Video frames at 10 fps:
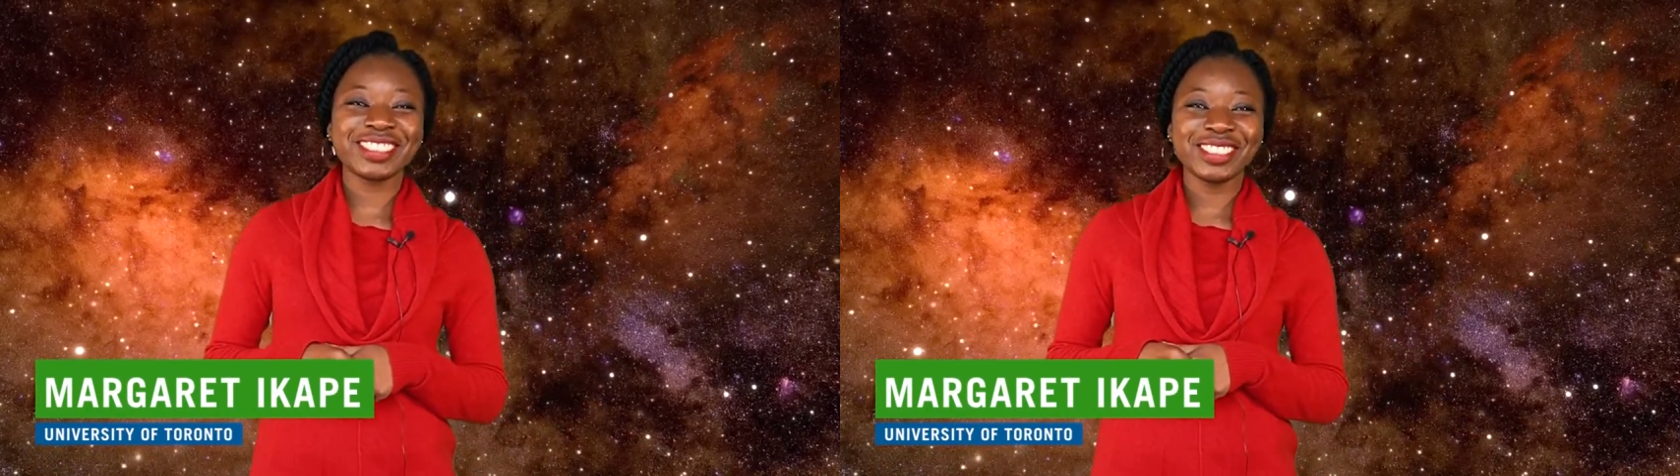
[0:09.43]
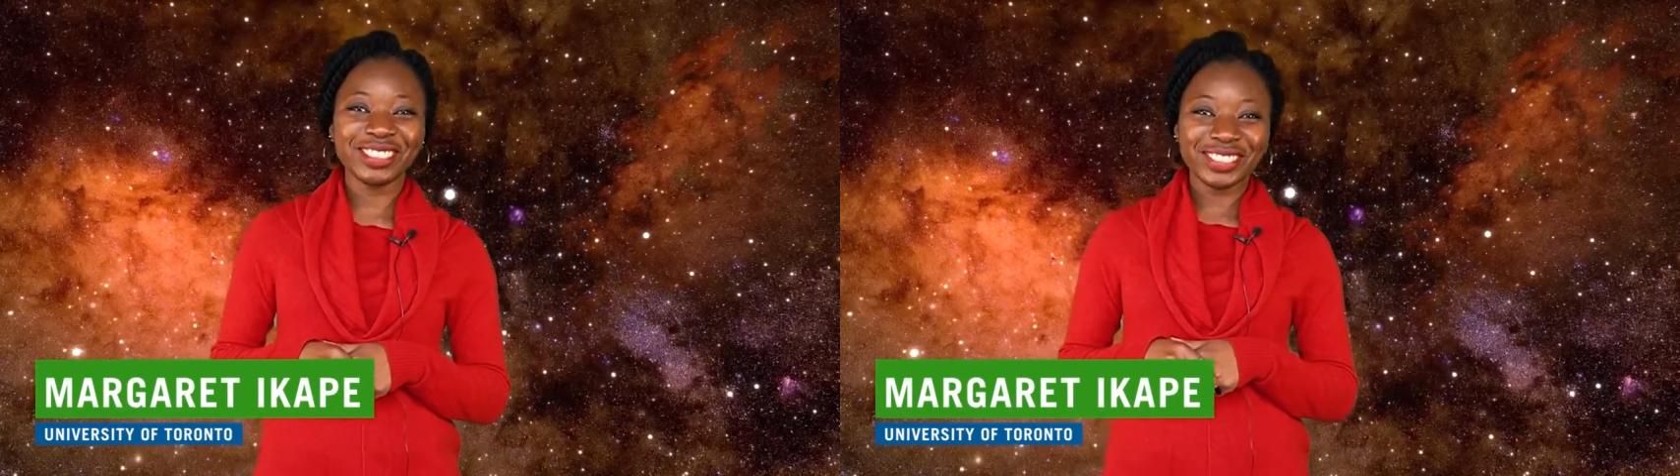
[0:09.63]

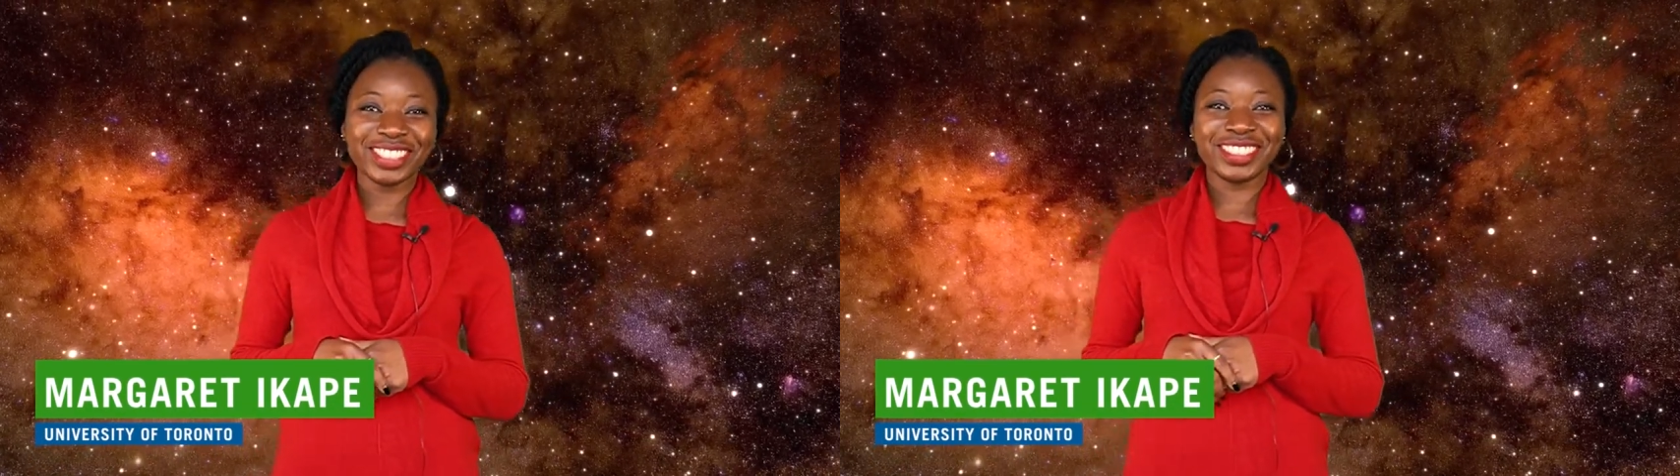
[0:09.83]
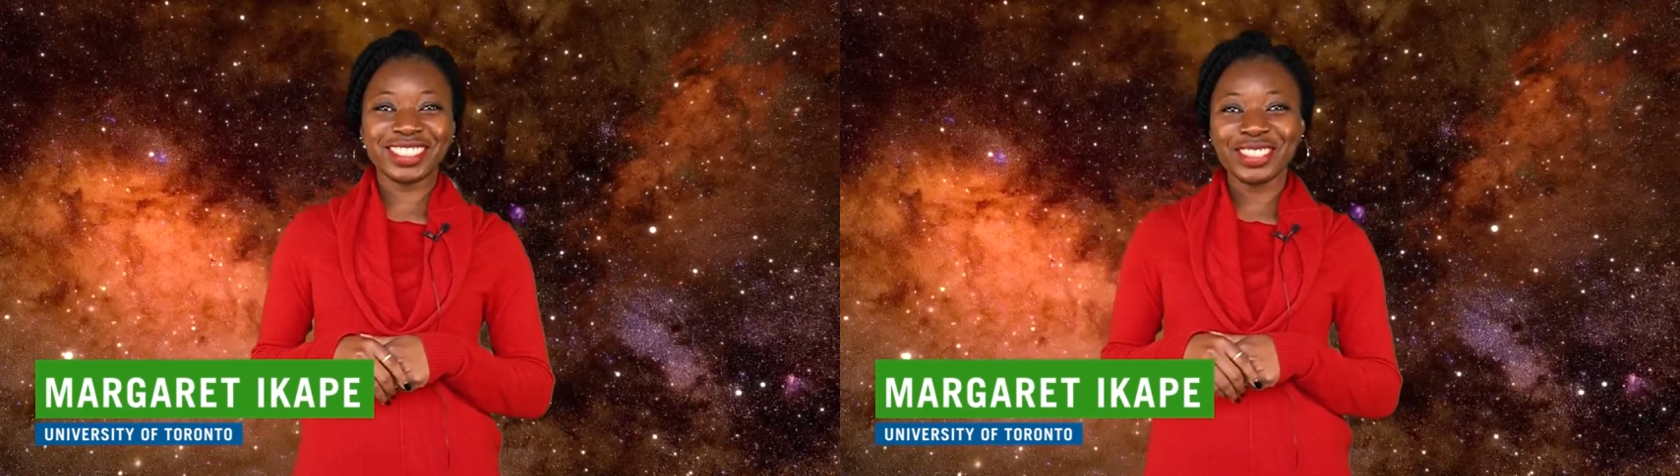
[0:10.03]

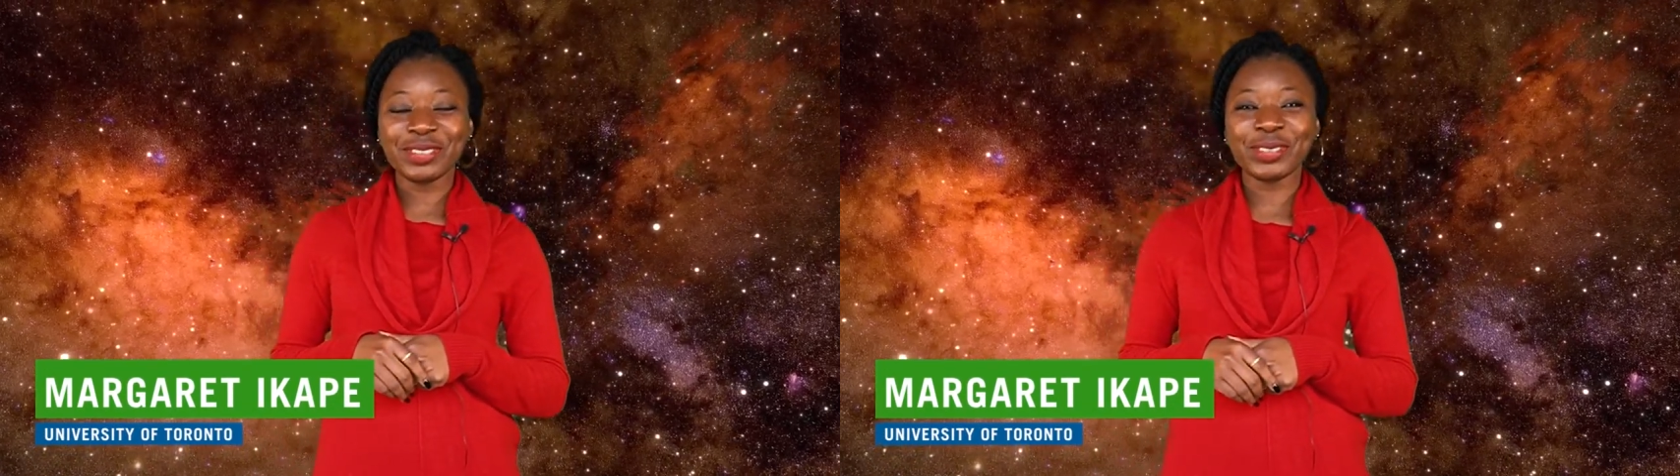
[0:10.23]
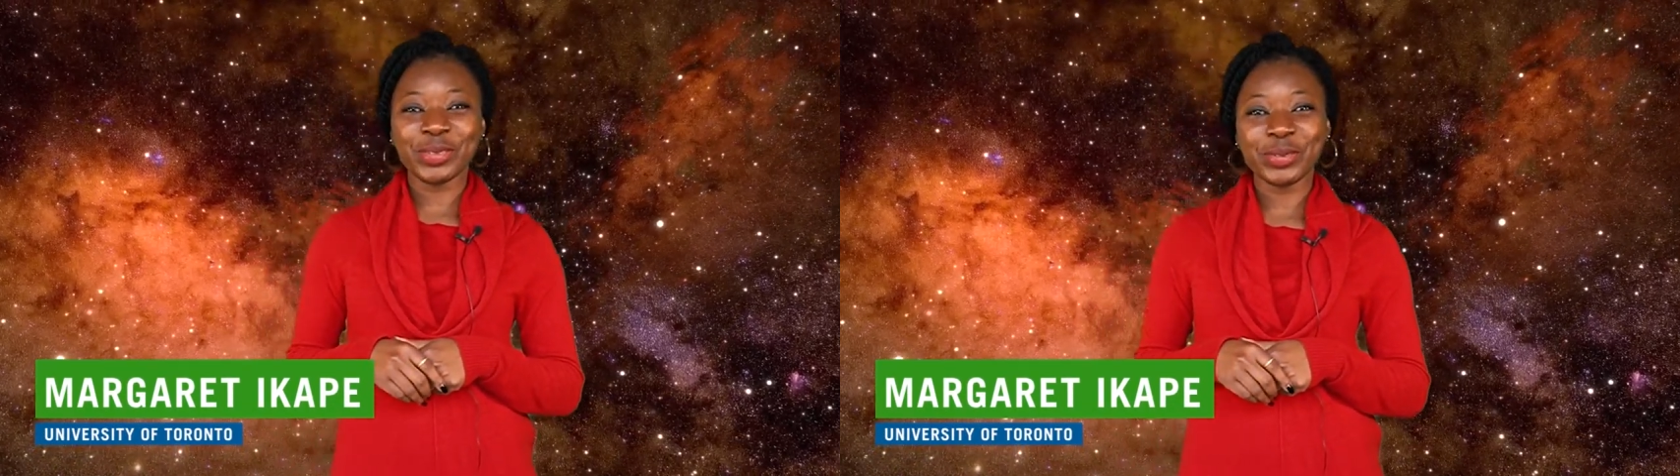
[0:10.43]
University
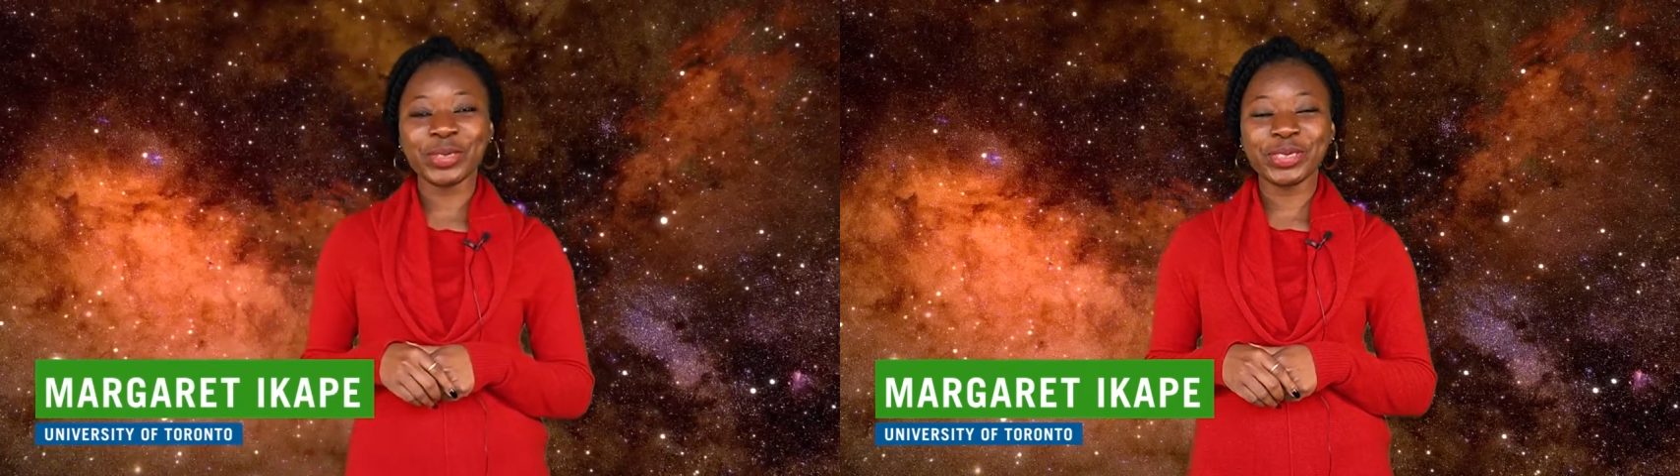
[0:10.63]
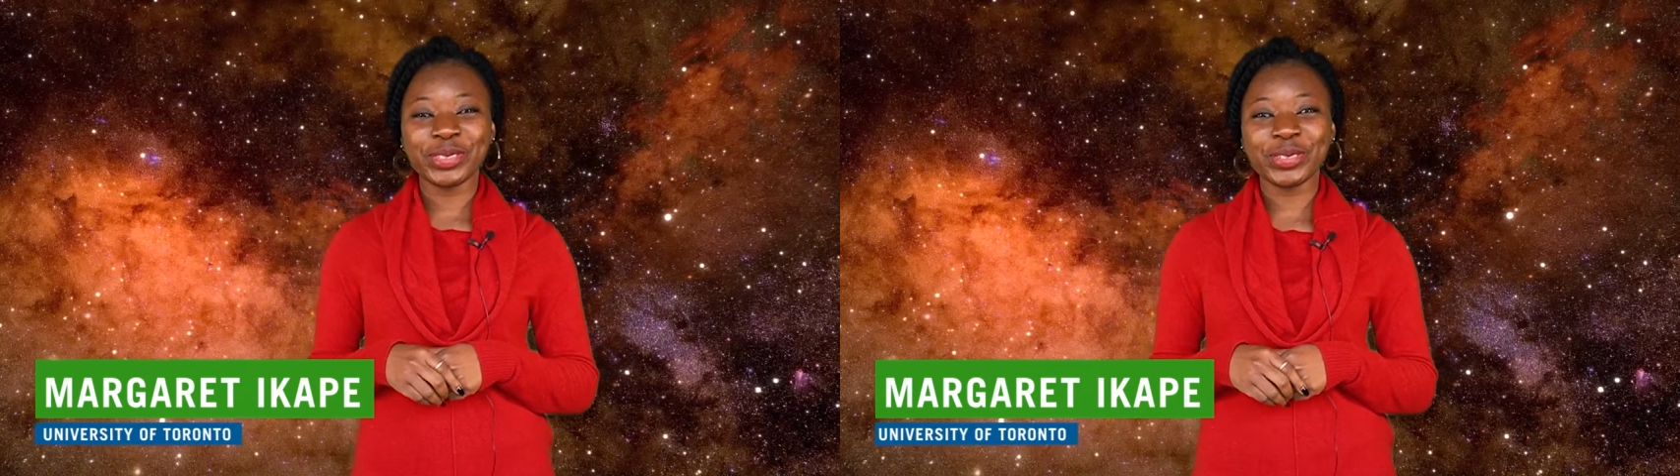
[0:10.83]
of
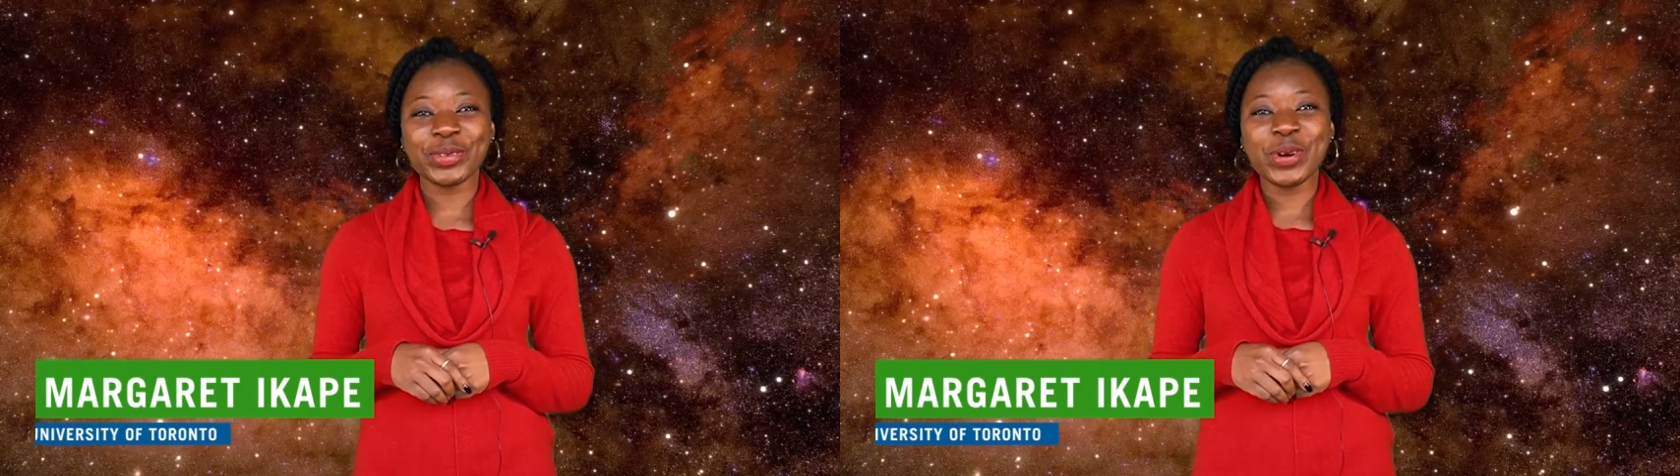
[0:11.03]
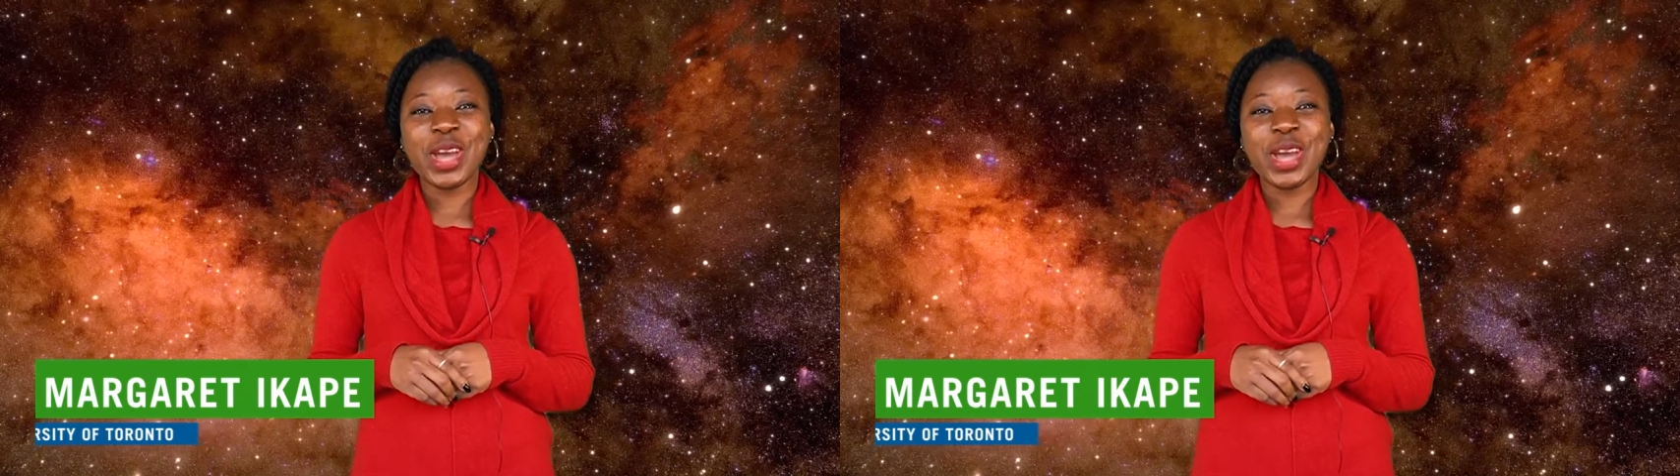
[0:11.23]
Toronto.